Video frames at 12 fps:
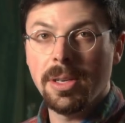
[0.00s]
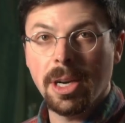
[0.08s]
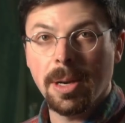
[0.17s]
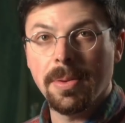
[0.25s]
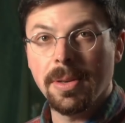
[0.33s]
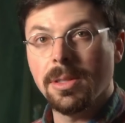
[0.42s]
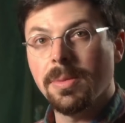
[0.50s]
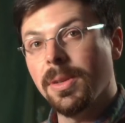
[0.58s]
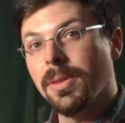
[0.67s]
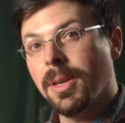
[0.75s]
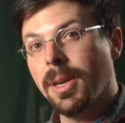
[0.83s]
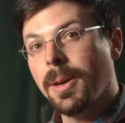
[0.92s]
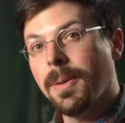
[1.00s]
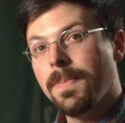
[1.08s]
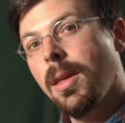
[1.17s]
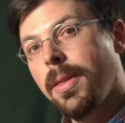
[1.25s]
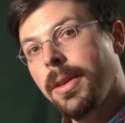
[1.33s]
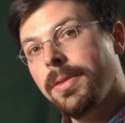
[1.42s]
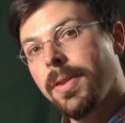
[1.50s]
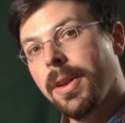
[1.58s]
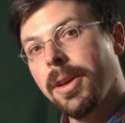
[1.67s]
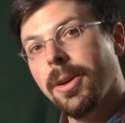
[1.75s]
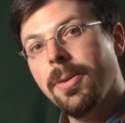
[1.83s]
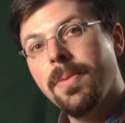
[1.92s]
Japanese music. This
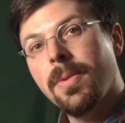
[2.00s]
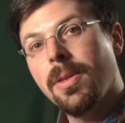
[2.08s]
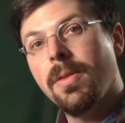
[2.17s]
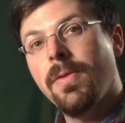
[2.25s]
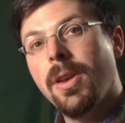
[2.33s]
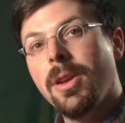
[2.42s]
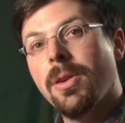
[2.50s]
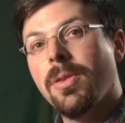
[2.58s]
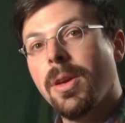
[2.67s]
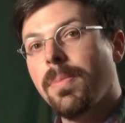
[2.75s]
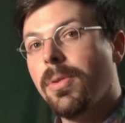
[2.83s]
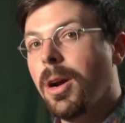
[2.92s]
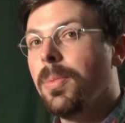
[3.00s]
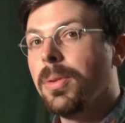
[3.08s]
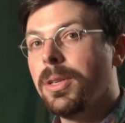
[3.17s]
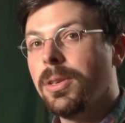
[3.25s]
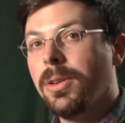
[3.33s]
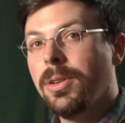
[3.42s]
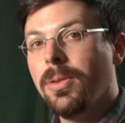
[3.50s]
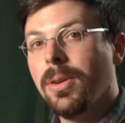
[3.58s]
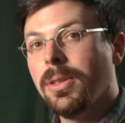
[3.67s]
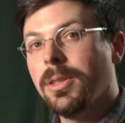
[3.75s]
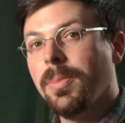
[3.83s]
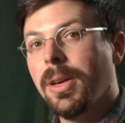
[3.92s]
video, the video that probably turned you
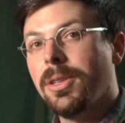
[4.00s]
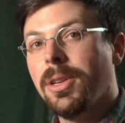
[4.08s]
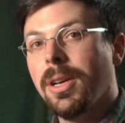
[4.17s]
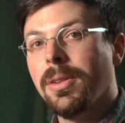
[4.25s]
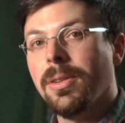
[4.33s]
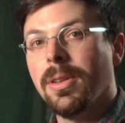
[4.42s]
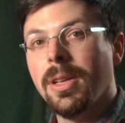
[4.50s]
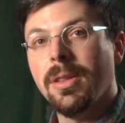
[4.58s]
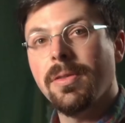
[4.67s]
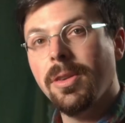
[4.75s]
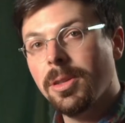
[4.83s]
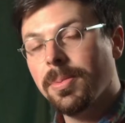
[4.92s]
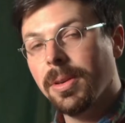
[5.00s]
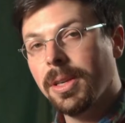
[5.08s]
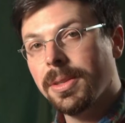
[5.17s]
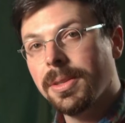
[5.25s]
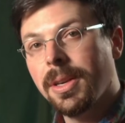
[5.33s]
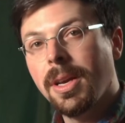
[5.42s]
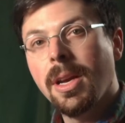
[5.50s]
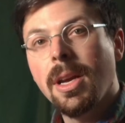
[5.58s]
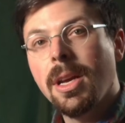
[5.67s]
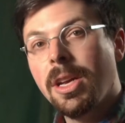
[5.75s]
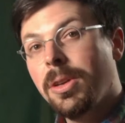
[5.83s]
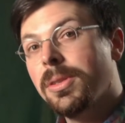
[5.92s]
onto my channel in the first place,
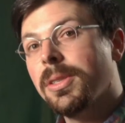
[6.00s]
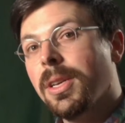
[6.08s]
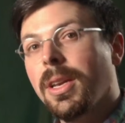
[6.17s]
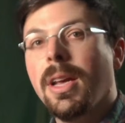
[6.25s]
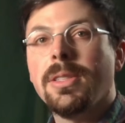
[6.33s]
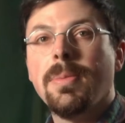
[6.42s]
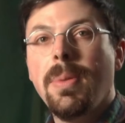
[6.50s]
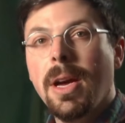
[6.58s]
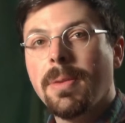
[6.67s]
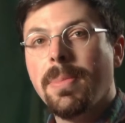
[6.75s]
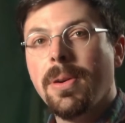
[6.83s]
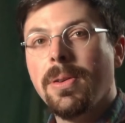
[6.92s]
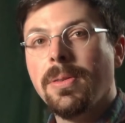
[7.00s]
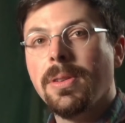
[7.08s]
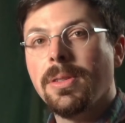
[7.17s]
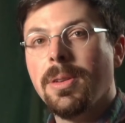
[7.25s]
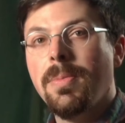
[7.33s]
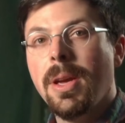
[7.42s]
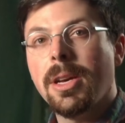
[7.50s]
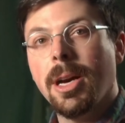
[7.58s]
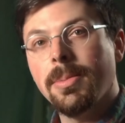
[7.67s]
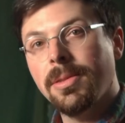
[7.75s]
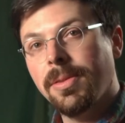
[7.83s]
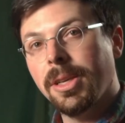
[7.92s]
uses it as a backbone to make
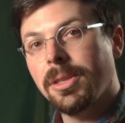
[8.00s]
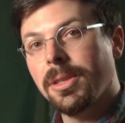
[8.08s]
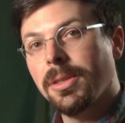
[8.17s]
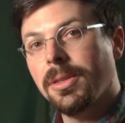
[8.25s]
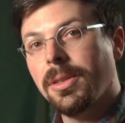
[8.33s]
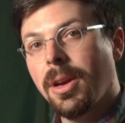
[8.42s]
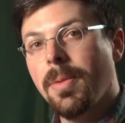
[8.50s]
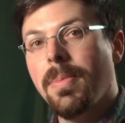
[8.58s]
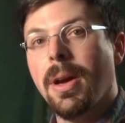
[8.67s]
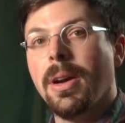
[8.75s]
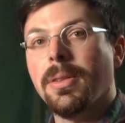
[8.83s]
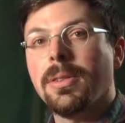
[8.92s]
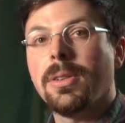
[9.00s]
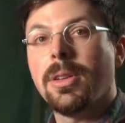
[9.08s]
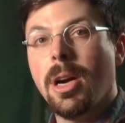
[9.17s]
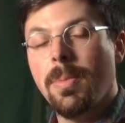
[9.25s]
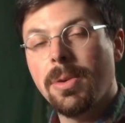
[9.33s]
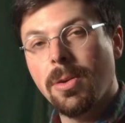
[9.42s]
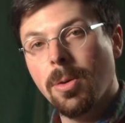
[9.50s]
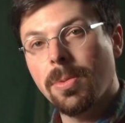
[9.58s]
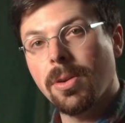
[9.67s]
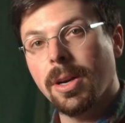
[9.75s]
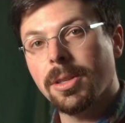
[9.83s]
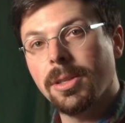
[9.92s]
observations about common chord
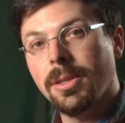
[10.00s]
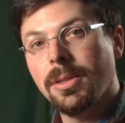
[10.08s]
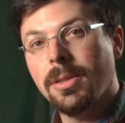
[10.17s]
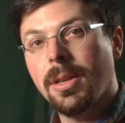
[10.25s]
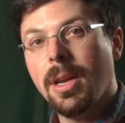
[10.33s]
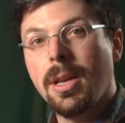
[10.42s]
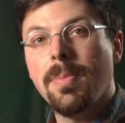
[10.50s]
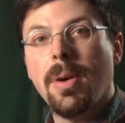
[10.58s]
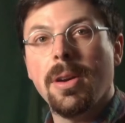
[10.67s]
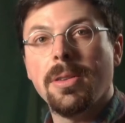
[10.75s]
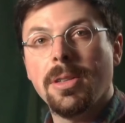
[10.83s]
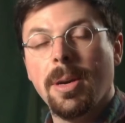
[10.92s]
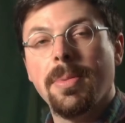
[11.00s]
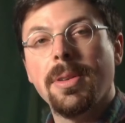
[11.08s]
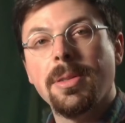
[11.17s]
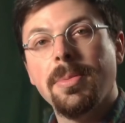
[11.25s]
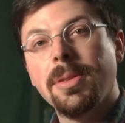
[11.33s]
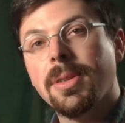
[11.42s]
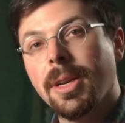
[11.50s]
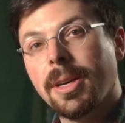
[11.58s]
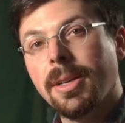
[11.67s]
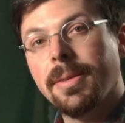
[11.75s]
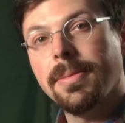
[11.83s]
progressions in modern Japanese music.